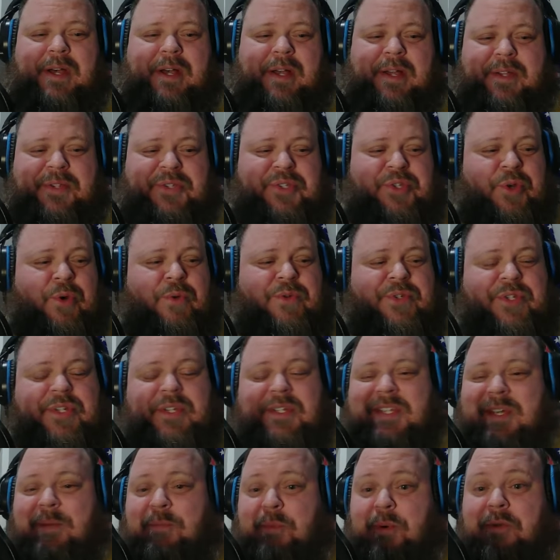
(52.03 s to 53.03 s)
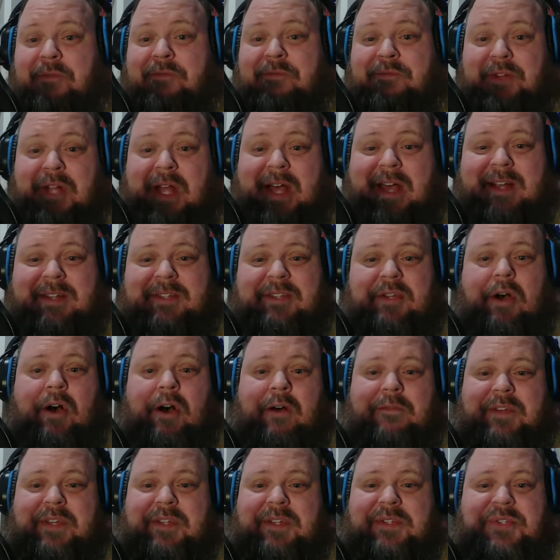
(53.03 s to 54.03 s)
Uh, so it was a good time to reflect.
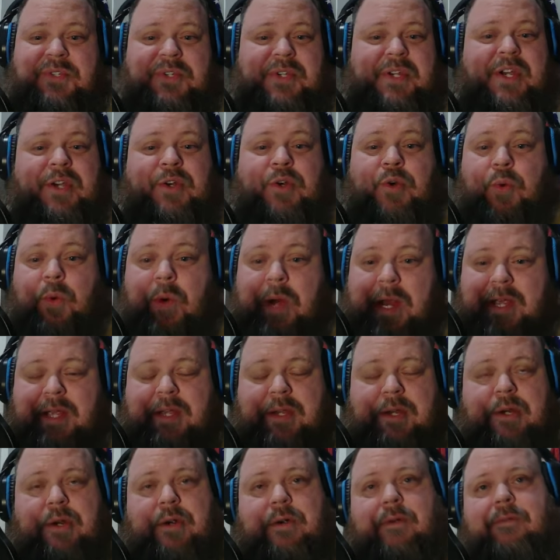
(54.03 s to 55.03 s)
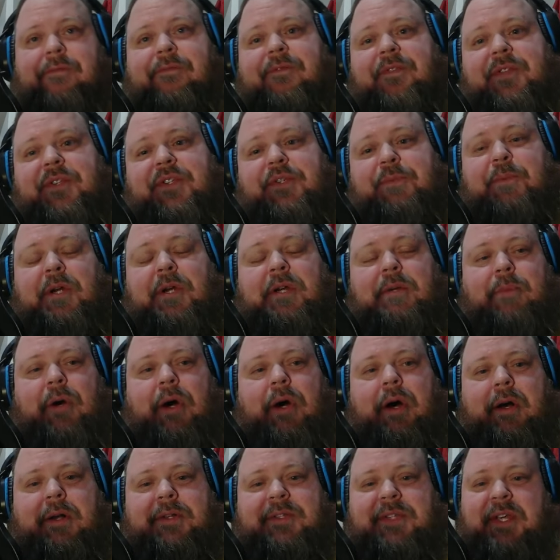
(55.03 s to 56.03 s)
Obviously, a great year for the
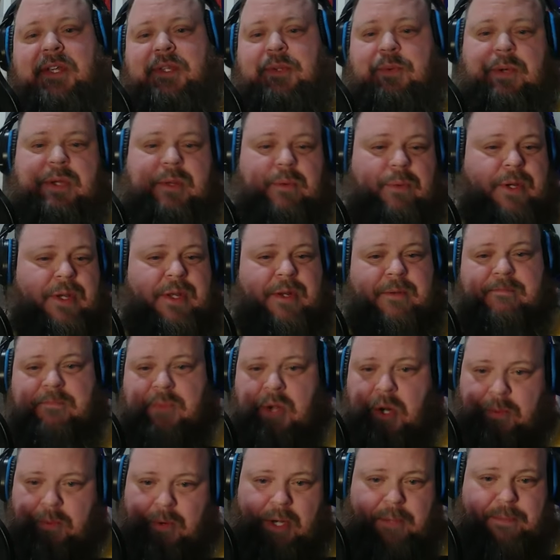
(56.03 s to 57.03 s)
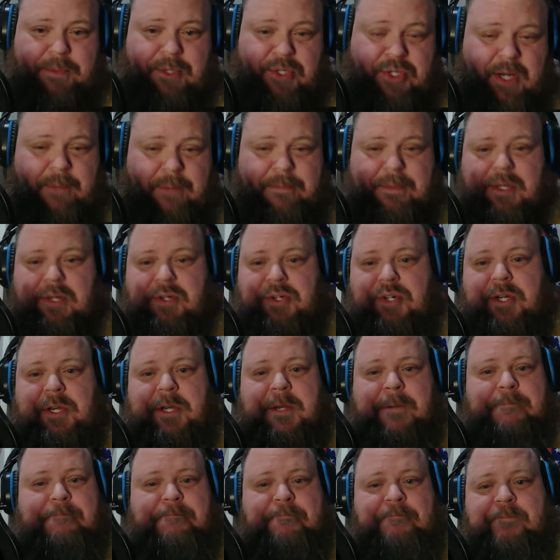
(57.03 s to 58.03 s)
Springboks as we win a rugby
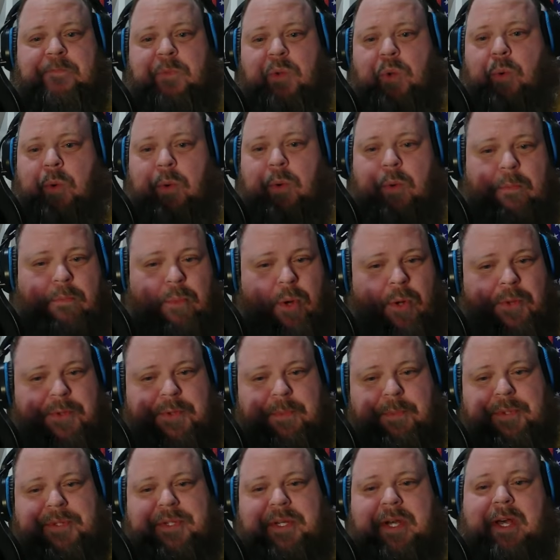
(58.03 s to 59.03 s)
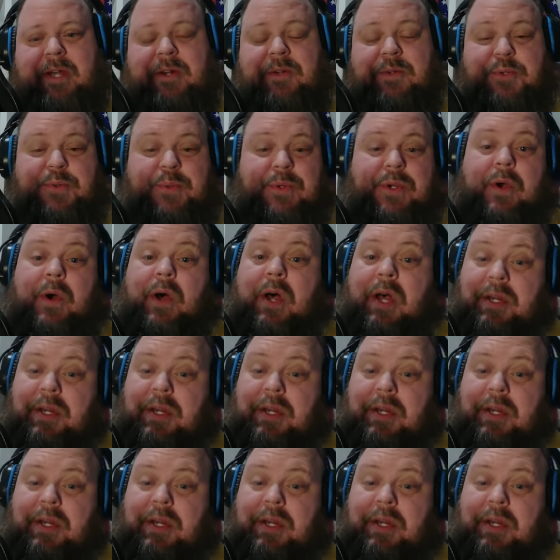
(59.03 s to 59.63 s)
championship. We won multiple titles. We go